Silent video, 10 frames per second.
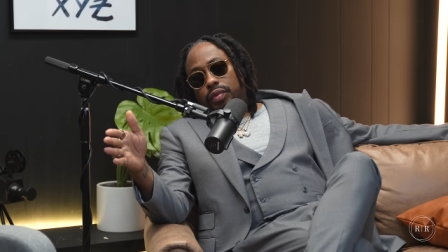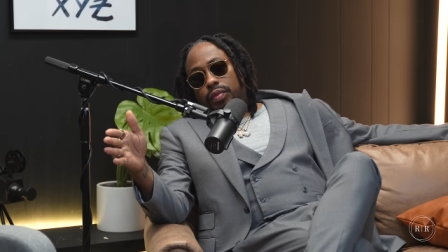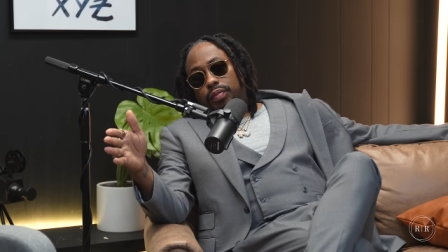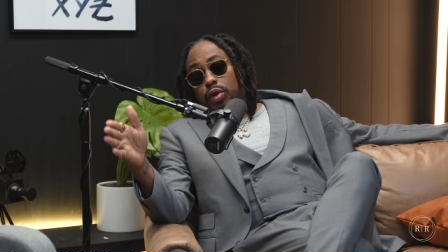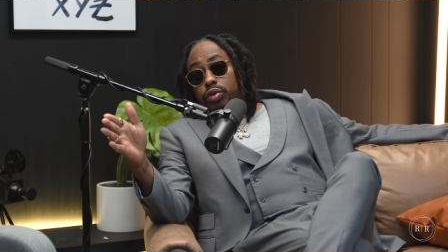
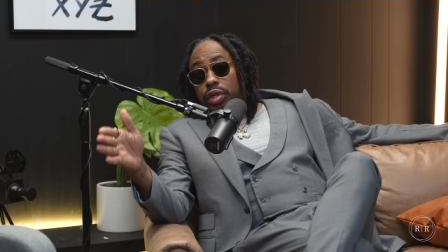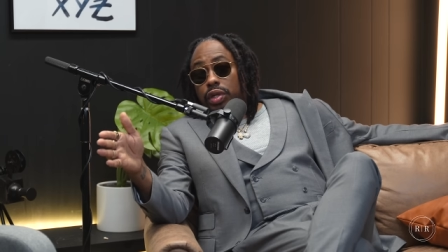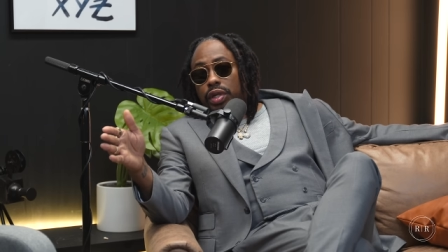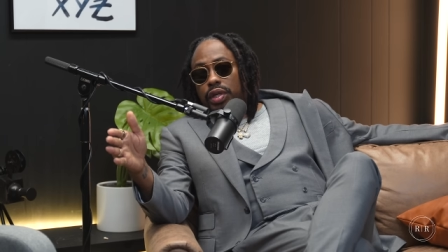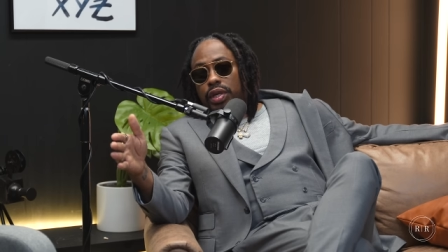
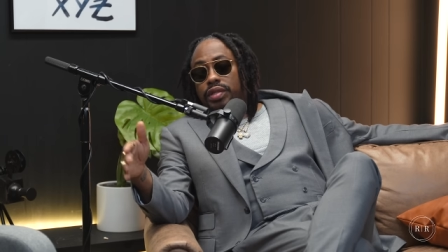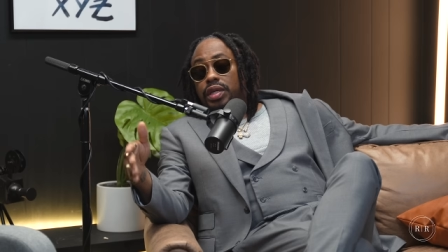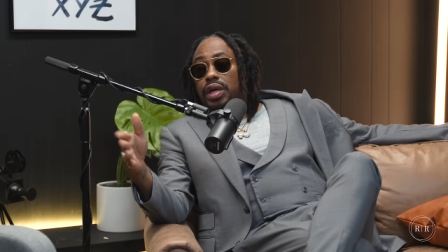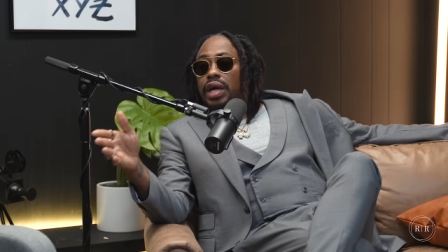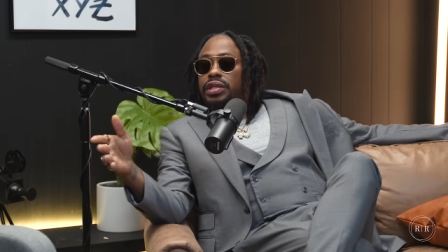musically, it's a
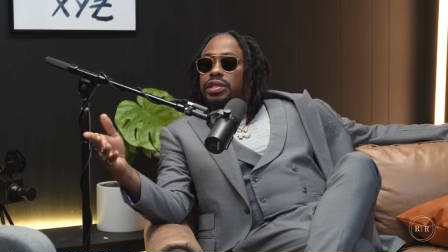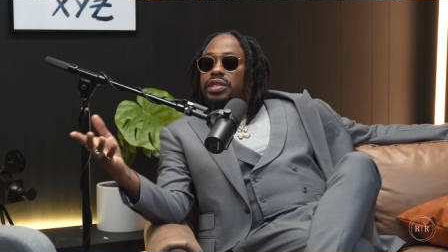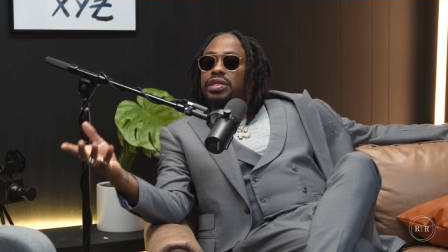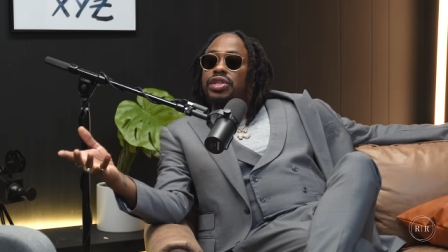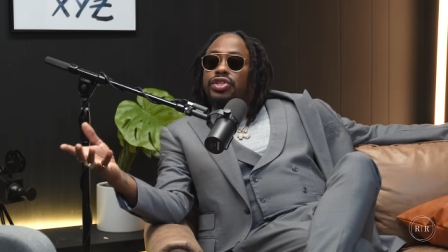conscious
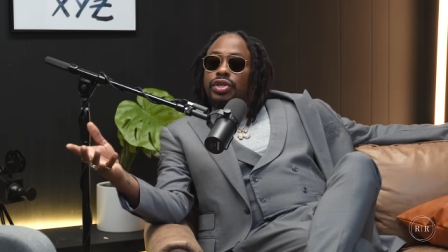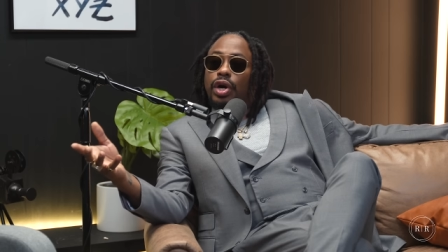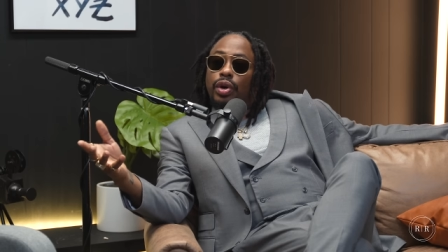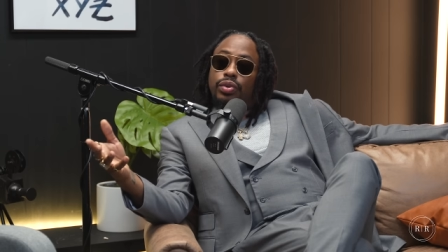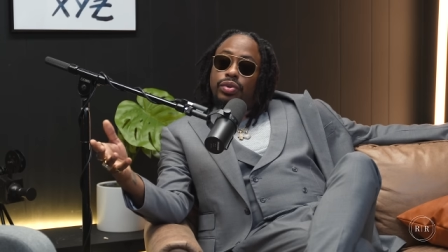decision,
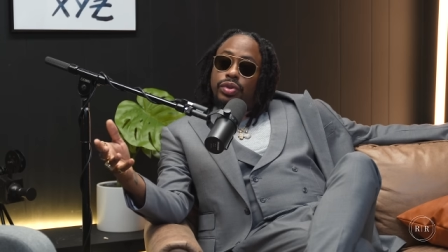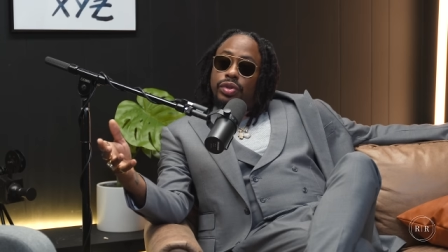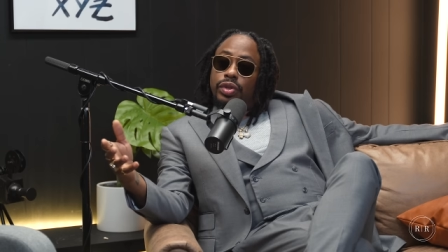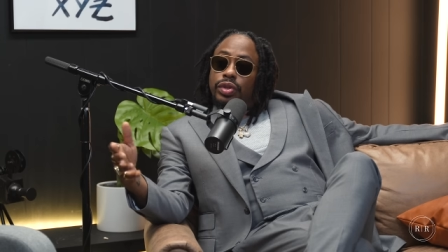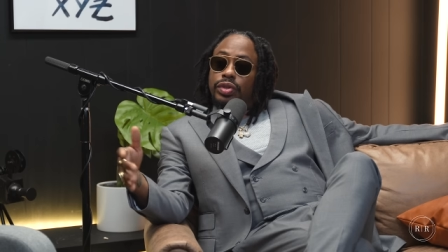though,
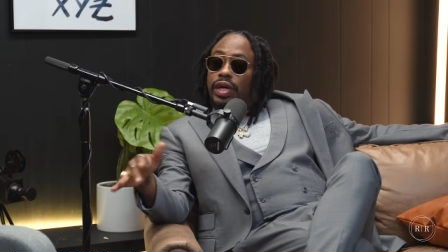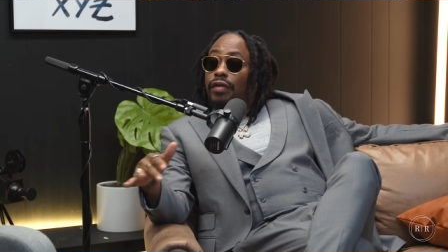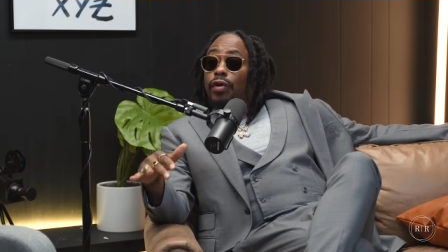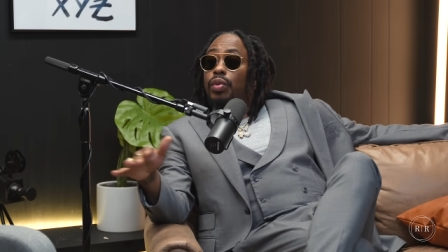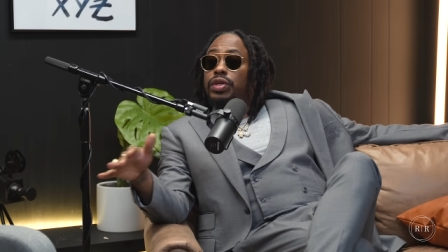that I've
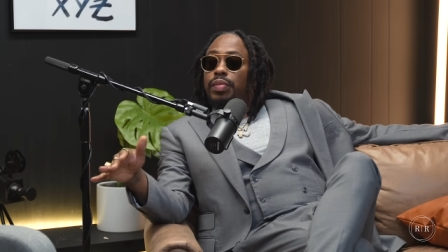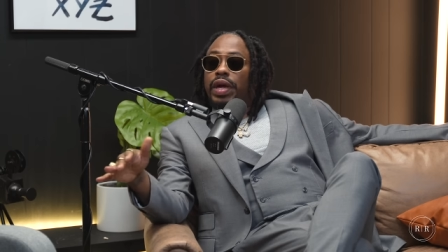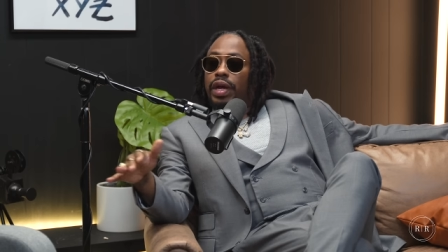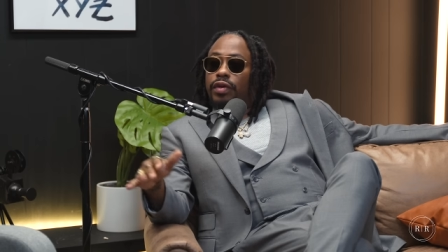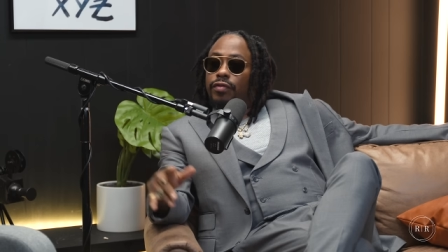always
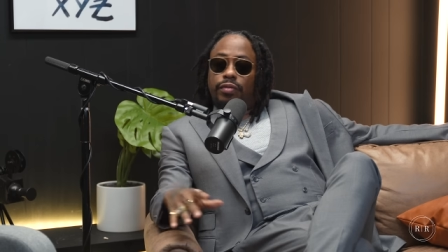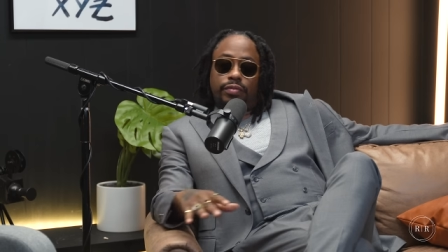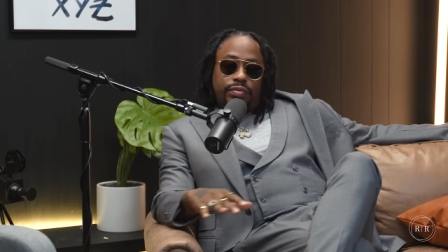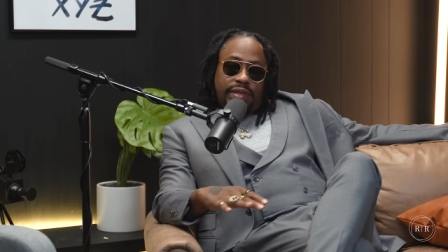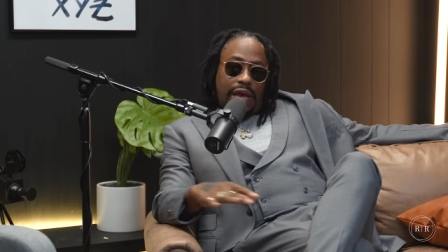made from
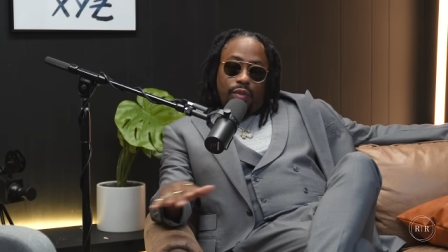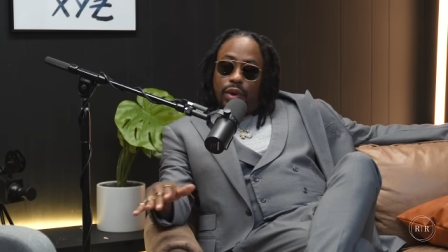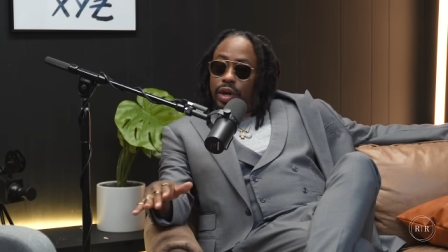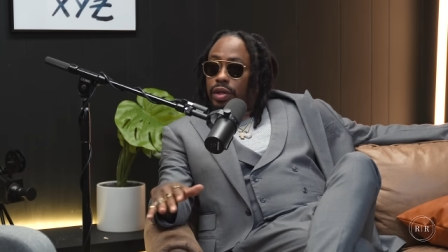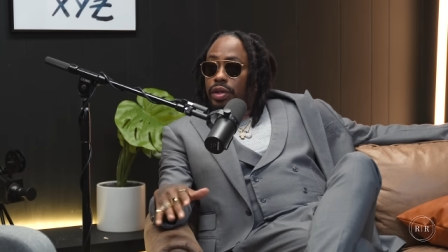day
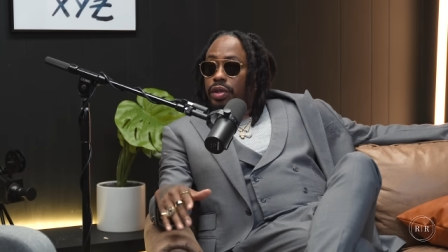one.